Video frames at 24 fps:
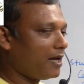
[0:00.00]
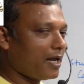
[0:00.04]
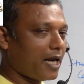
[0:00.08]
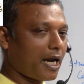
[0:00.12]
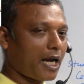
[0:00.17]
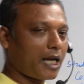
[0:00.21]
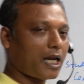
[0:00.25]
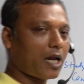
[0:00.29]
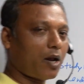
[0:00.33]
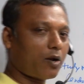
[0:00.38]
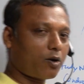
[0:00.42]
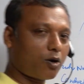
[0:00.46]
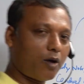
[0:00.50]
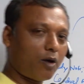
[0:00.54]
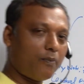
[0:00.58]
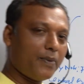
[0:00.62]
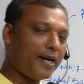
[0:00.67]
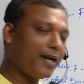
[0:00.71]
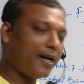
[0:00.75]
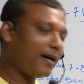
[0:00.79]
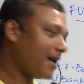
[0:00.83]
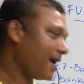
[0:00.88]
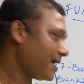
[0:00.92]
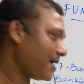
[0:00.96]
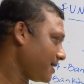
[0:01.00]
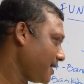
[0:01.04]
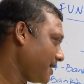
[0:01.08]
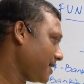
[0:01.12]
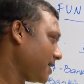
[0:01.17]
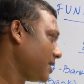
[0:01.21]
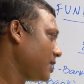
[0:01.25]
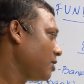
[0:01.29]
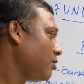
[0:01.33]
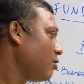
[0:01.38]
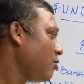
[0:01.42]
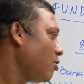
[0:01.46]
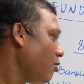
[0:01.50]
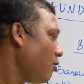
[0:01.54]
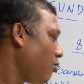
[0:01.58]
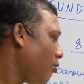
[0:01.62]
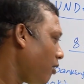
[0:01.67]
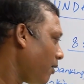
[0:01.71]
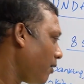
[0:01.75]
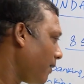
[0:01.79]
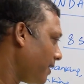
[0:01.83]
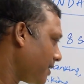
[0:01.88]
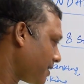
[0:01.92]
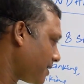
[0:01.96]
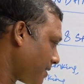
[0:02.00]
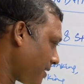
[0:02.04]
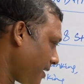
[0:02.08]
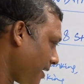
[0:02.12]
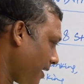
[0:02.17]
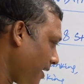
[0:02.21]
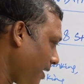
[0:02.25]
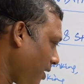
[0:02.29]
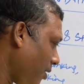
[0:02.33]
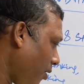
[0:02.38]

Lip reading: In our coming classes, we will study